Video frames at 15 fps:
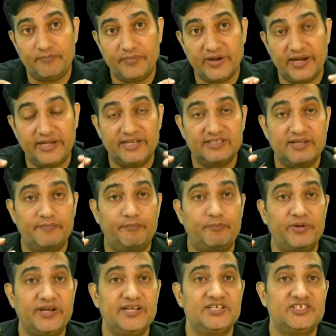It is a
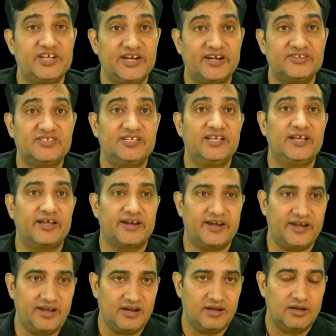pre-shared
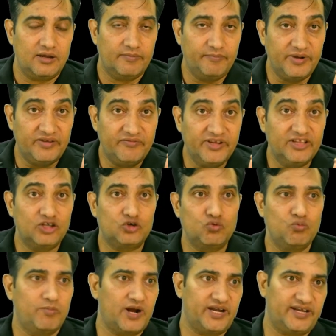secret between the
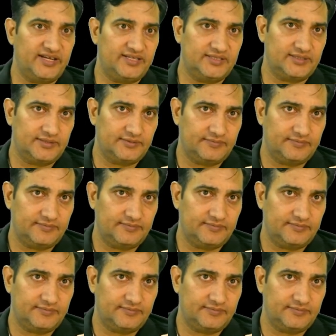two parties.